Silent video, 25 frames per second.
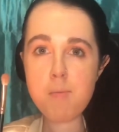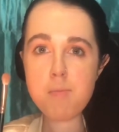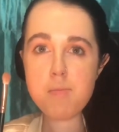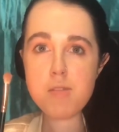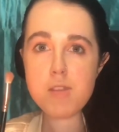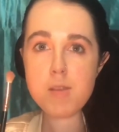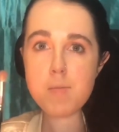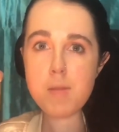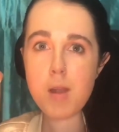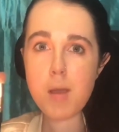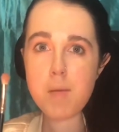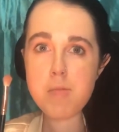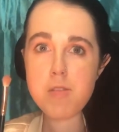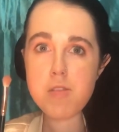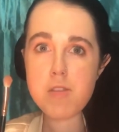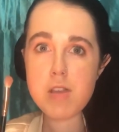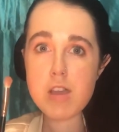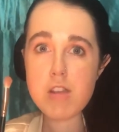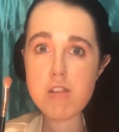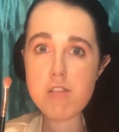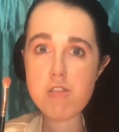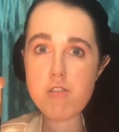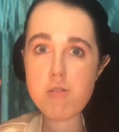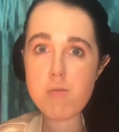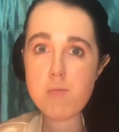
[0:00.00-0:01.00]
sometimes you
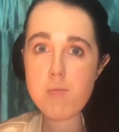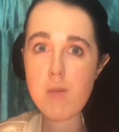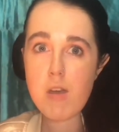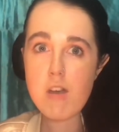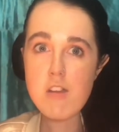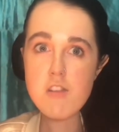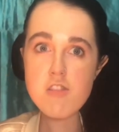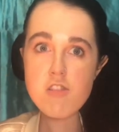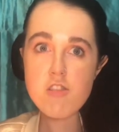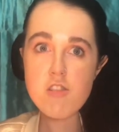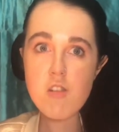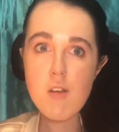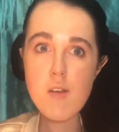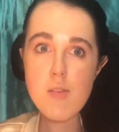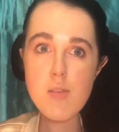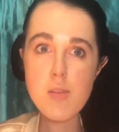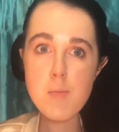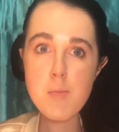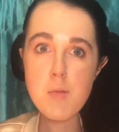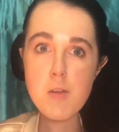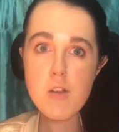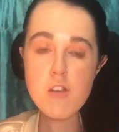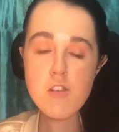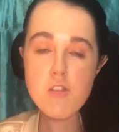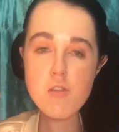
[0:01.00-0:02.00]
get too much on
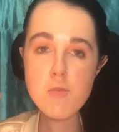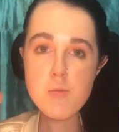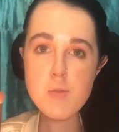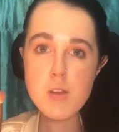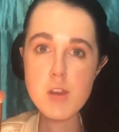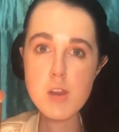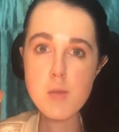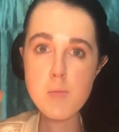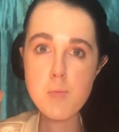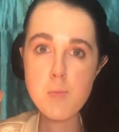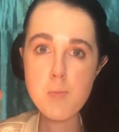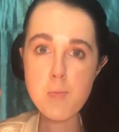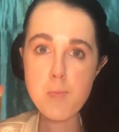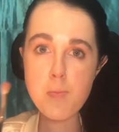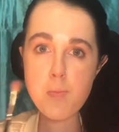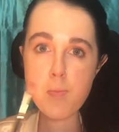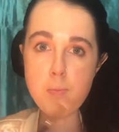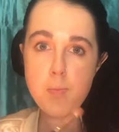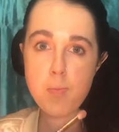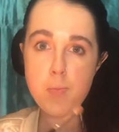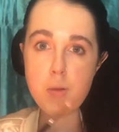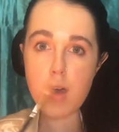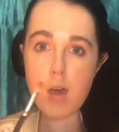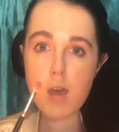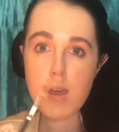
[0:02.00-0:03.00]
the brush when you
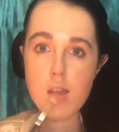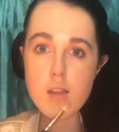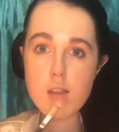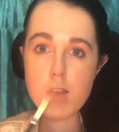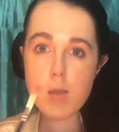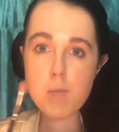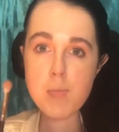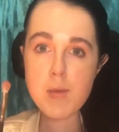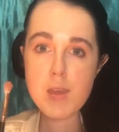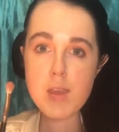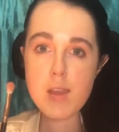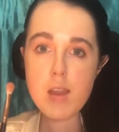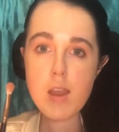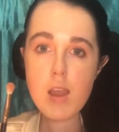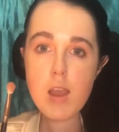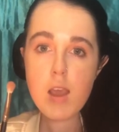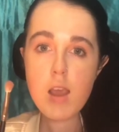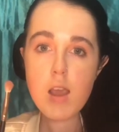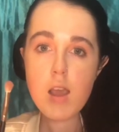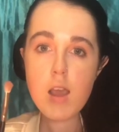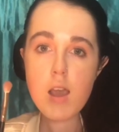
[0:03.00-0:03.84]
dip it,